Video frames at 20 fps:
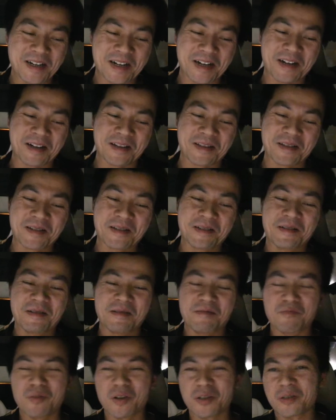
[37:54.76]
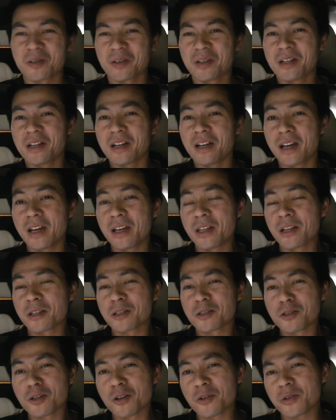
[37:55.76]
And but it
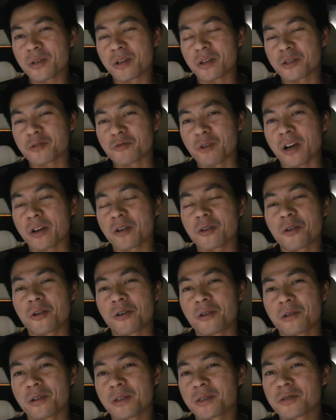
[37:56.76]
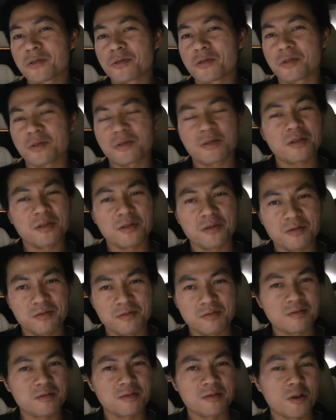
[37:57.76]
is not a track car. It's not
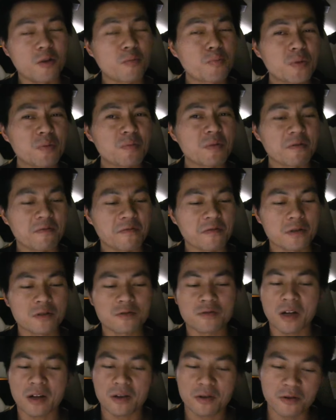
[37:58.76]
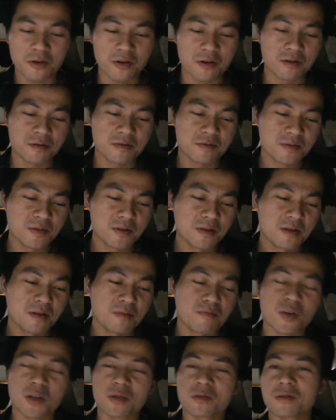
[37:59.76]
an optimal for a track car,
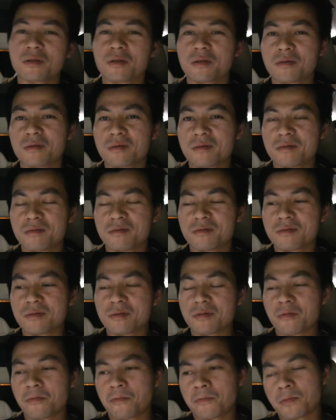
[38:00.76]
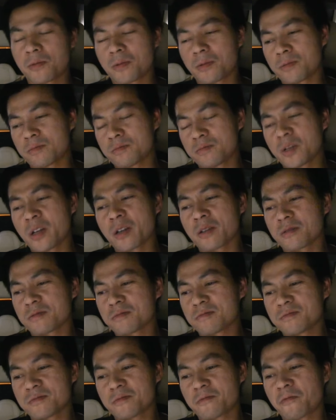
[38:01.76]
but like
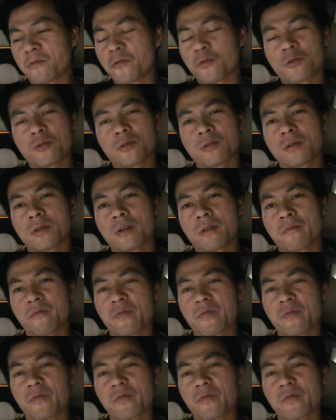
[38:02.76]
for a